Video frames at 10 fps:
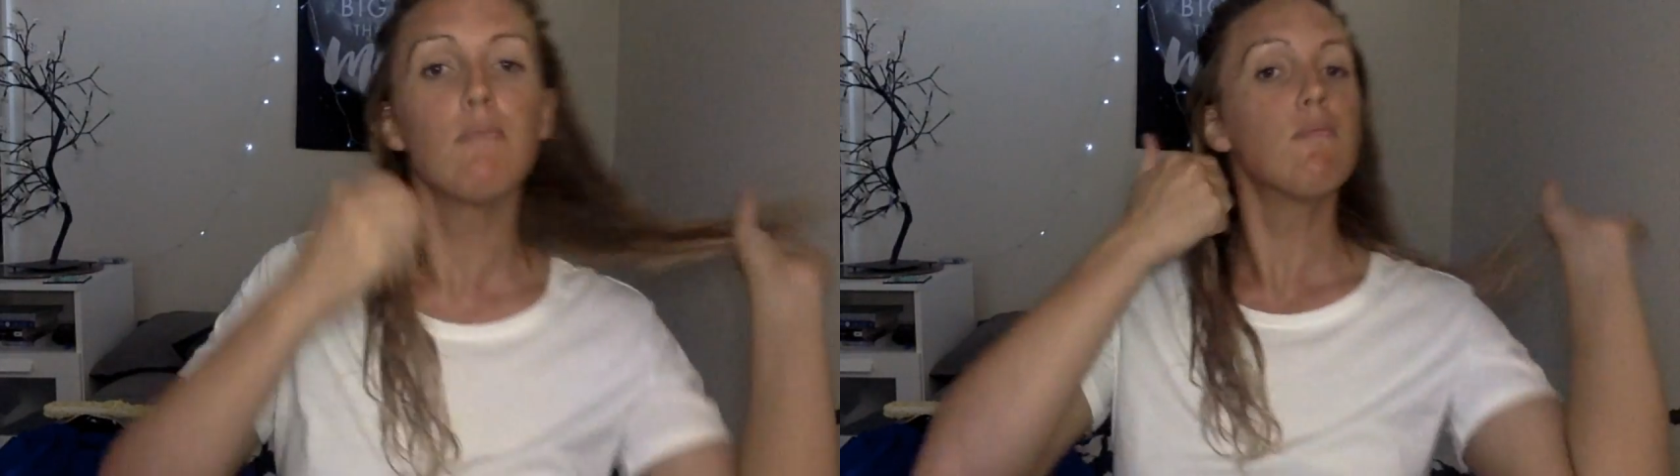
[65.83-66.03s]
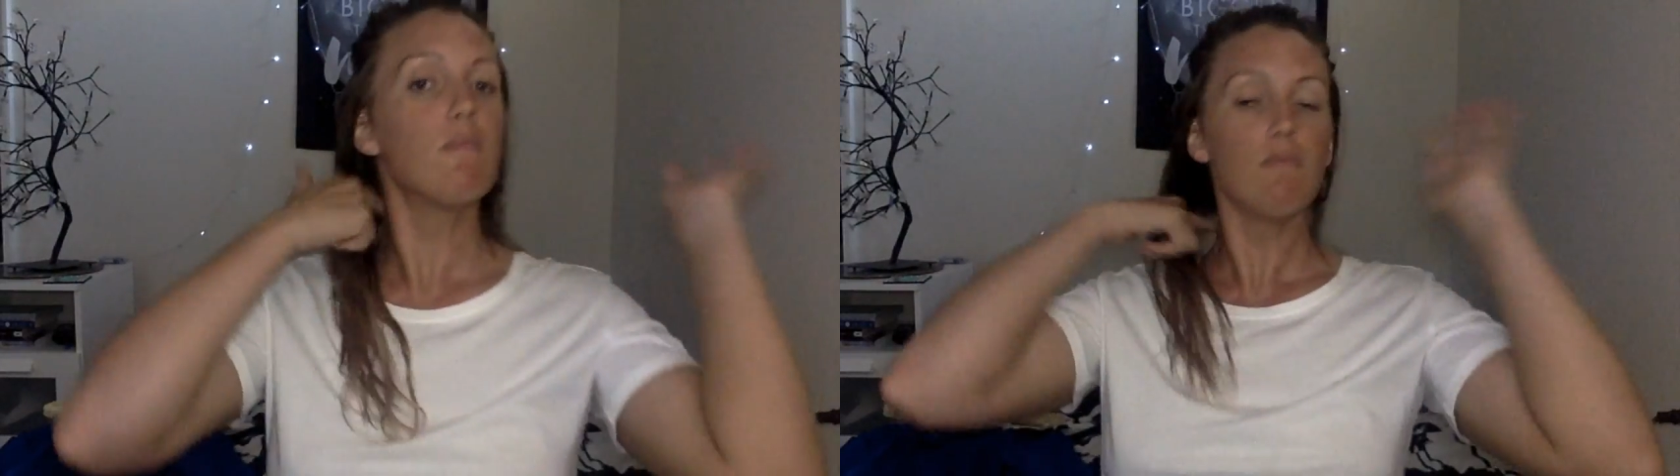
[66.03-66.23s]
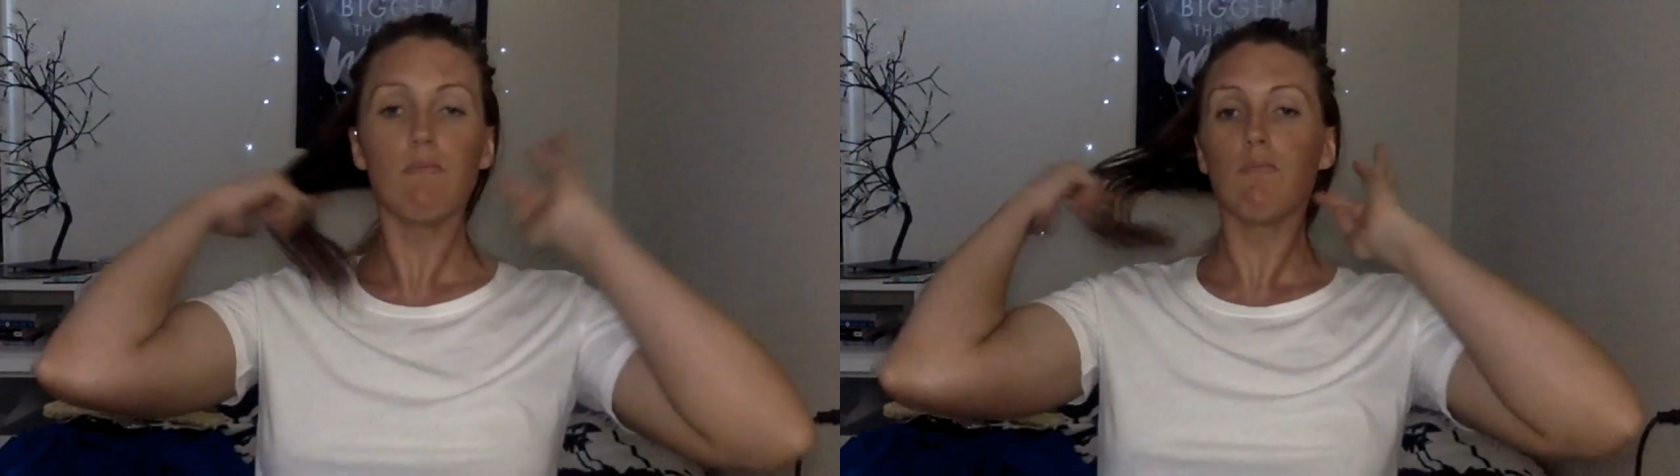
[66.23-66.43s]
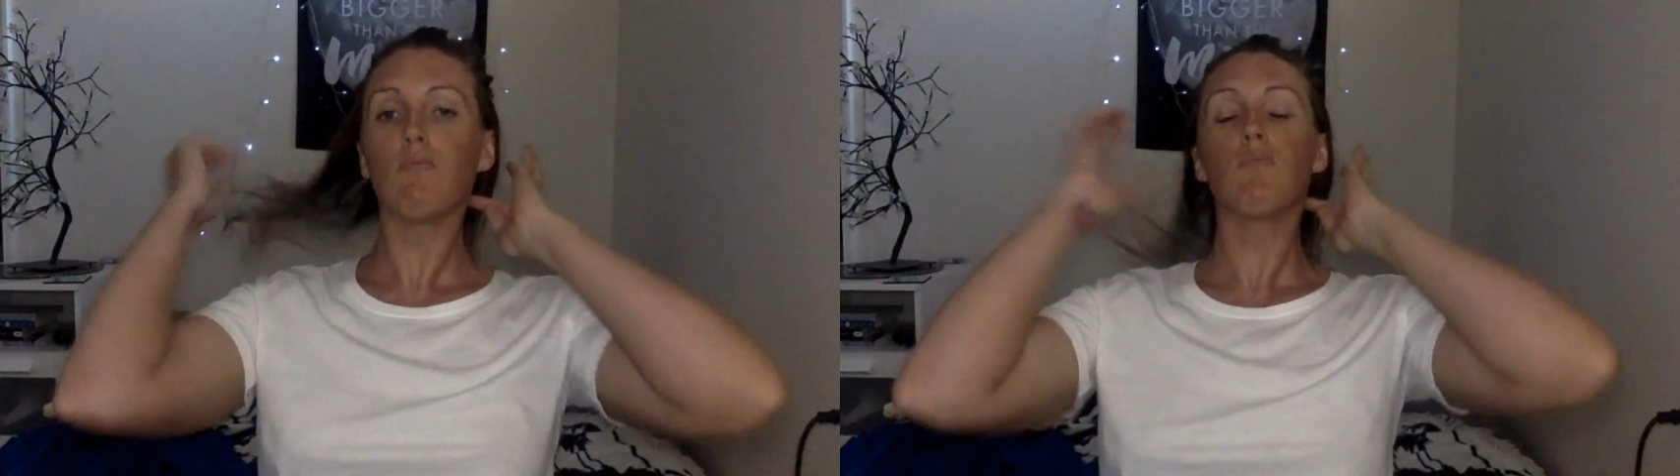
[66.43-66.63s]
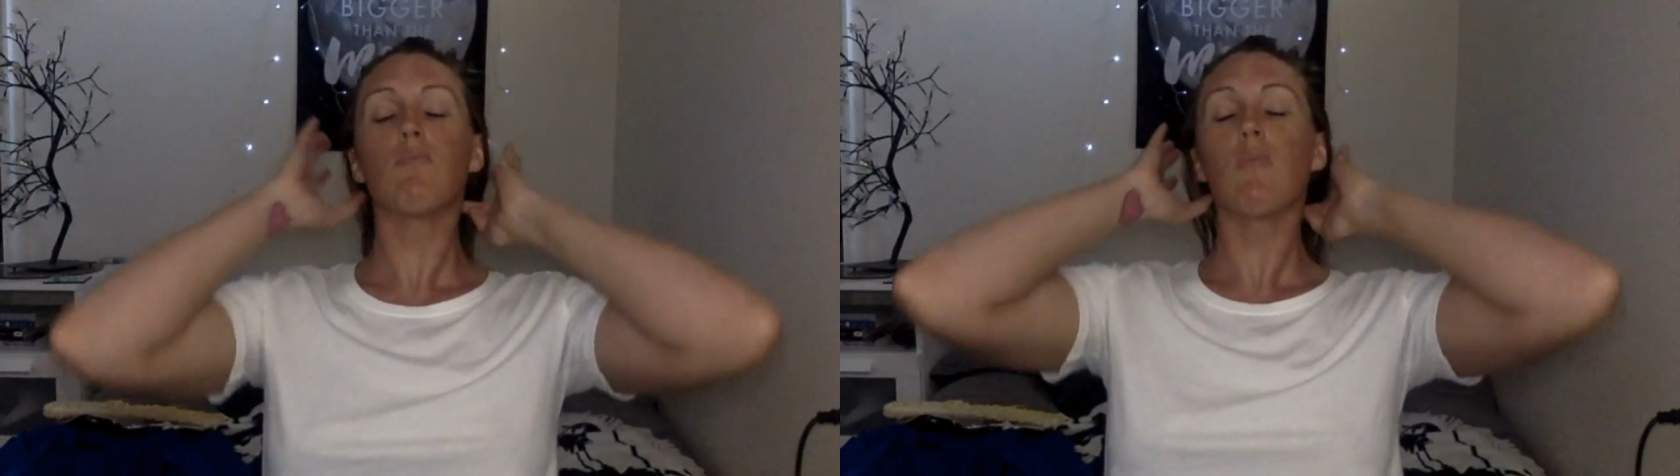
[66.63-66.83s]
This would have
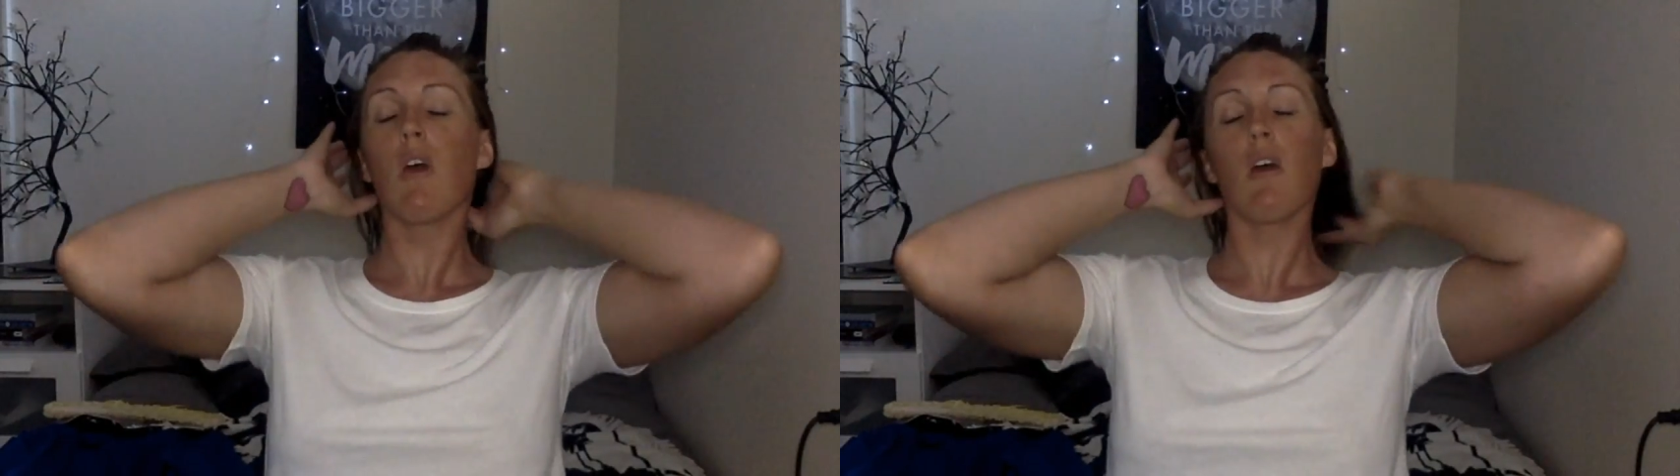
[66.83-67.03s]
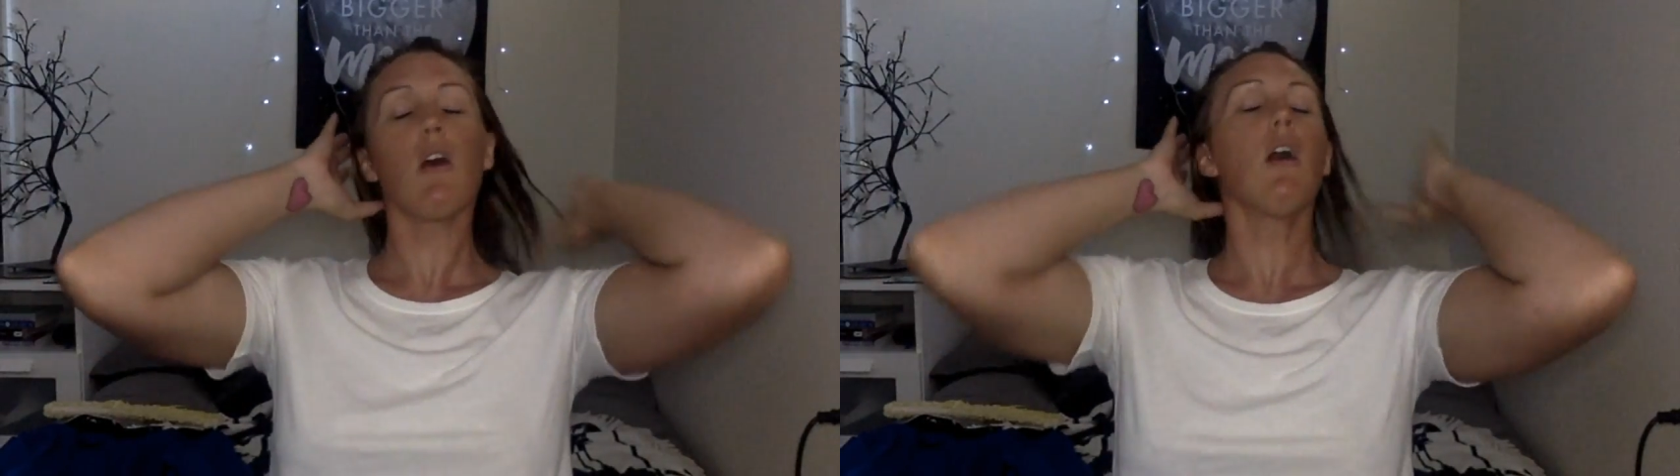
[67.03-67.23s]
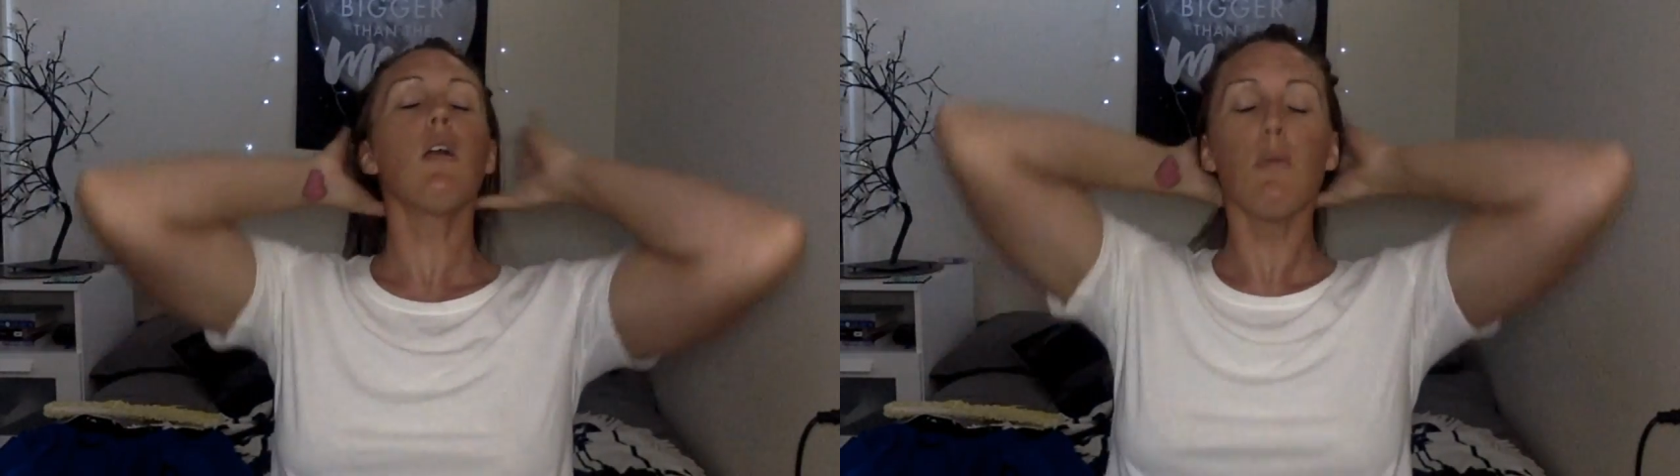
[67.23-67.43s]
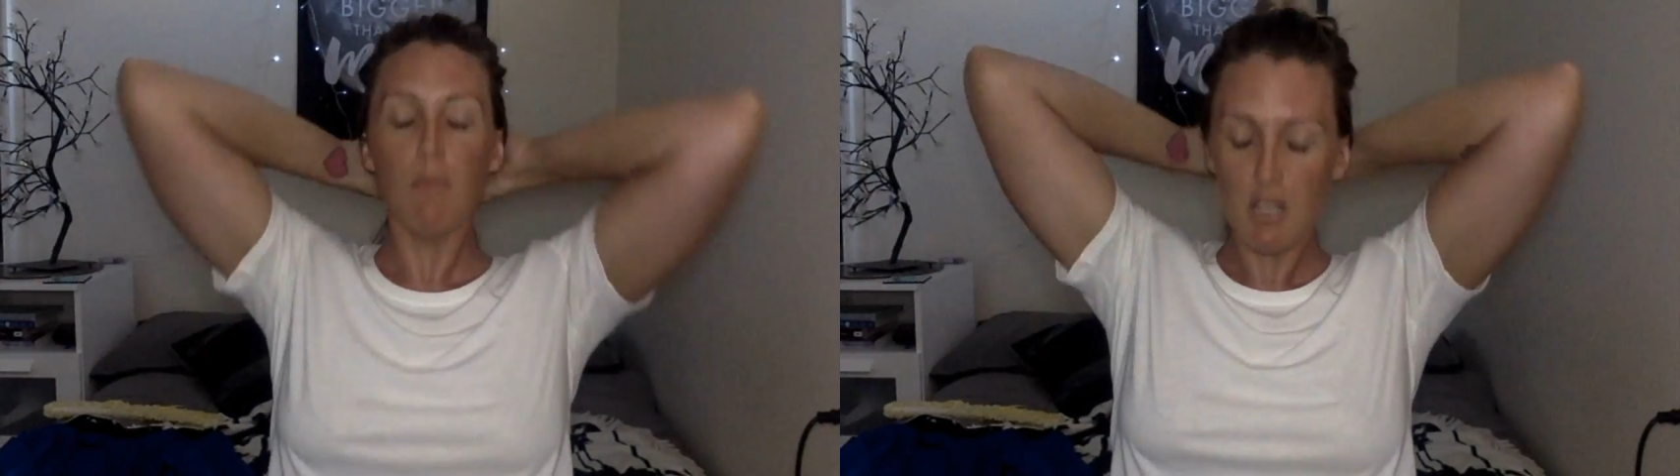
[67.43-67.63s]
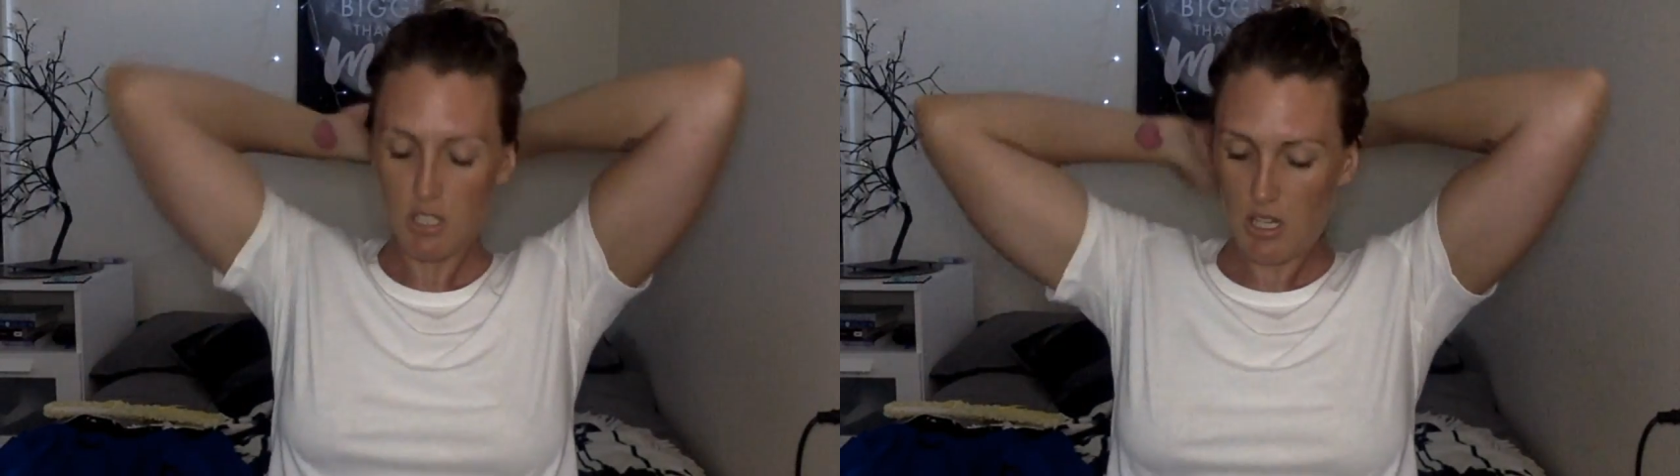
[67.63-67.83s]
worked
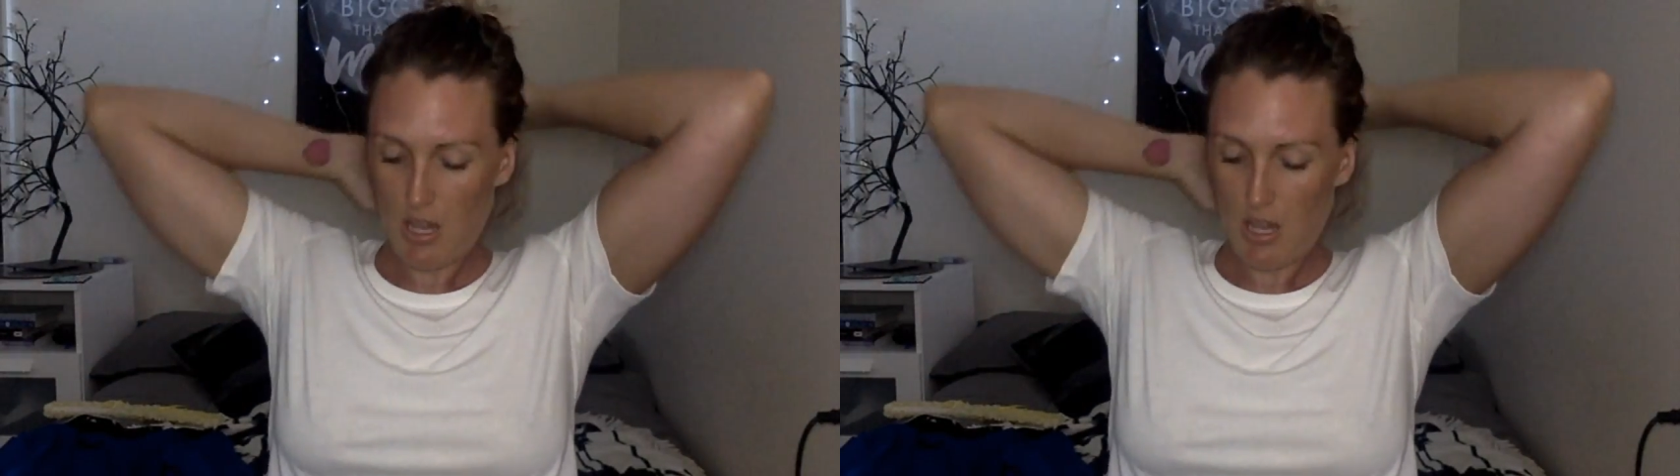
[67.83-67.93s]
amazingly,